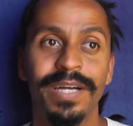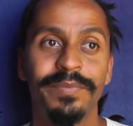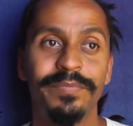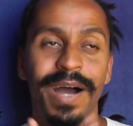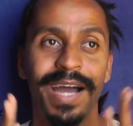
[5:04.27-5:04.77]

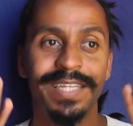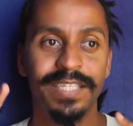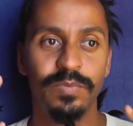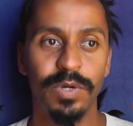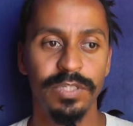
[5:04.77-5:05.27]
um, I
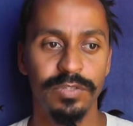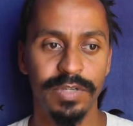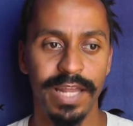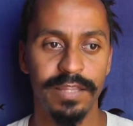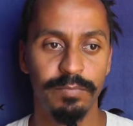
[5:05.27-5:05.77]
just wanted to
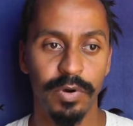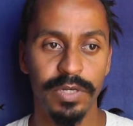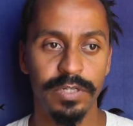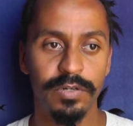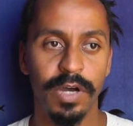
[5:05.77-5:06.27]
get the
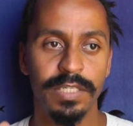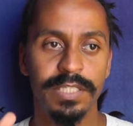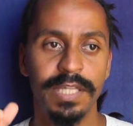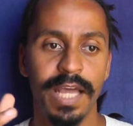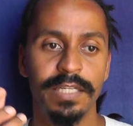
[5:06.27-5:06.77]
point
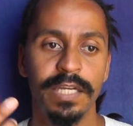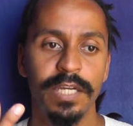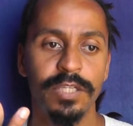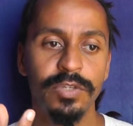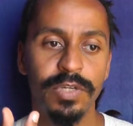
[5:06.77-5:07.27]
across that
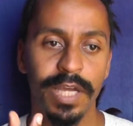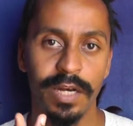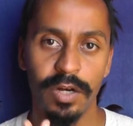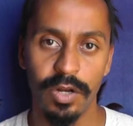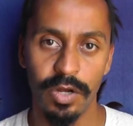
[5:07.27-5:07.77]
you
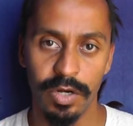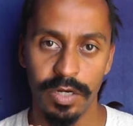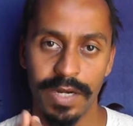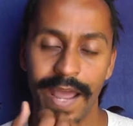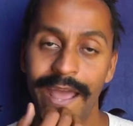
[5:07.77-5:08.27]
can
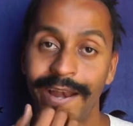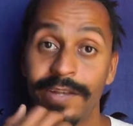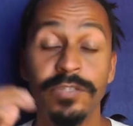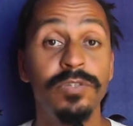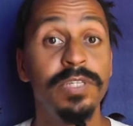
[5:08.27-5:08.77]
learn
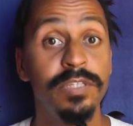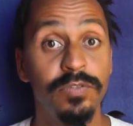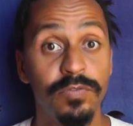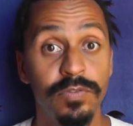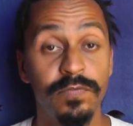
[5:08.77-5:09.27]
and you need
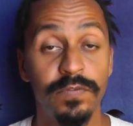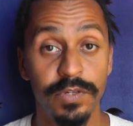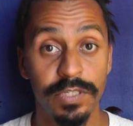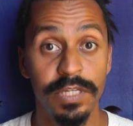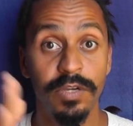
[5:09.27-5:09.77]
to
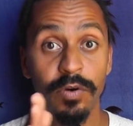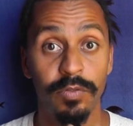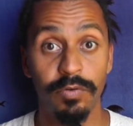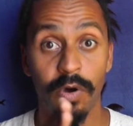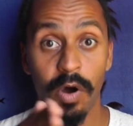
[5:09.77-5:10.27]
firstly go
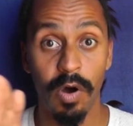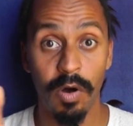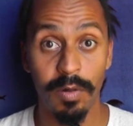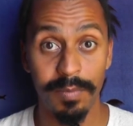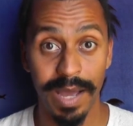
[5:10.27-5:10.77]
through
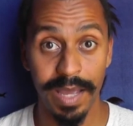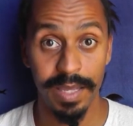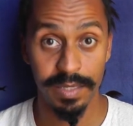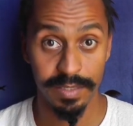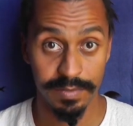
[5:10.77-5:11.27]
all
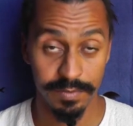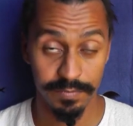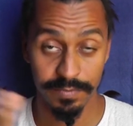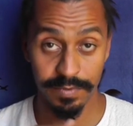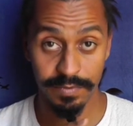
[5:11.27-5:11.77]
my
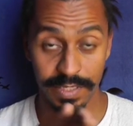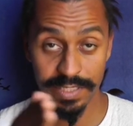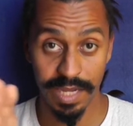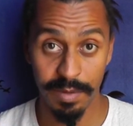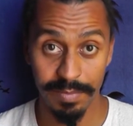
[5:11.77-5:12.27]
um,
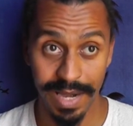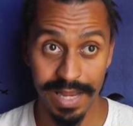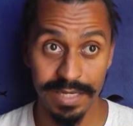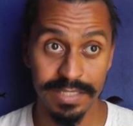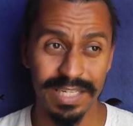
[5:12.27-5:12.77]
entire
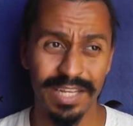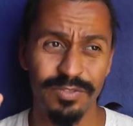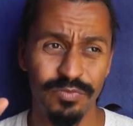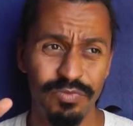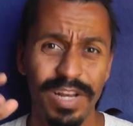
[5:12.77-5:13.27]
playlist and
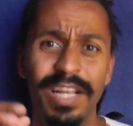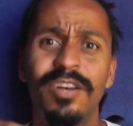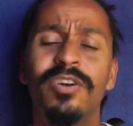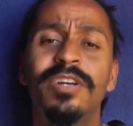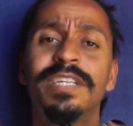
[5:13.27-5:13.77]
to really
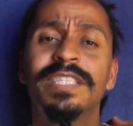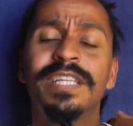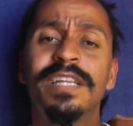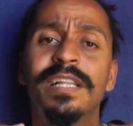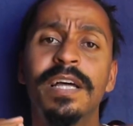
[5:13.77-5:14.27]
learn these
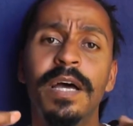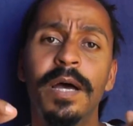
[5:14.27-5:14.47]
little